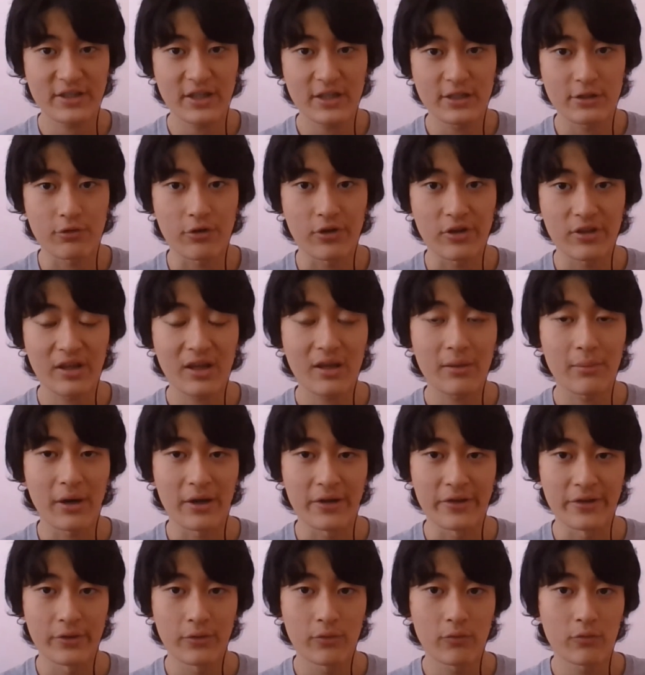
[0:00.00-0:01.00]
sense when you think about
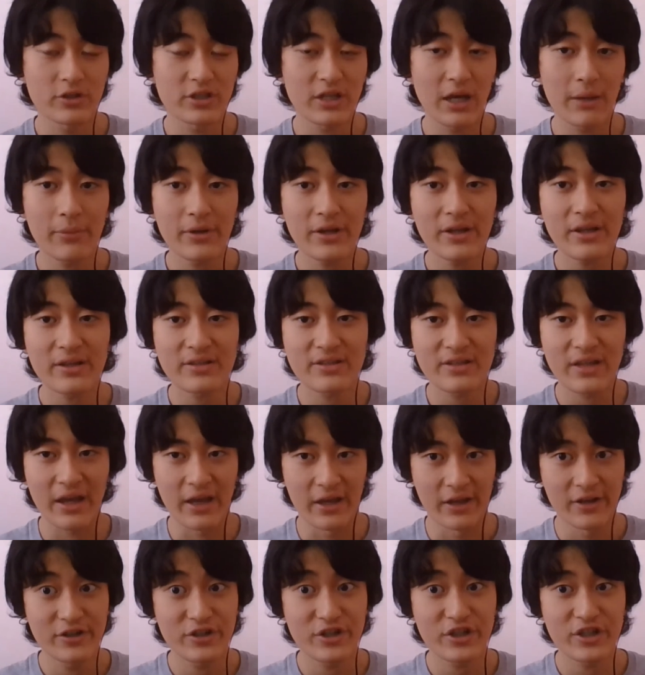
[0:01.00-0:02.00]
it. What's happening is that
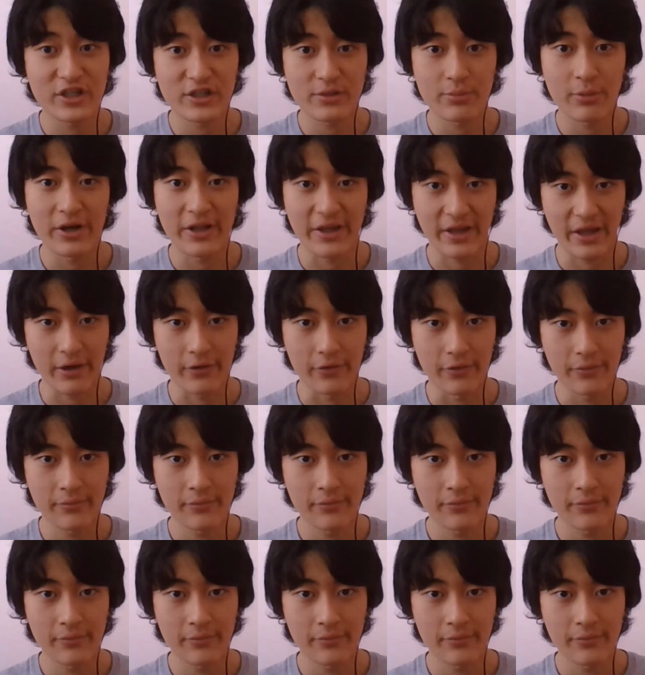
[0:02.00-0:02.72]
energy is spreading out.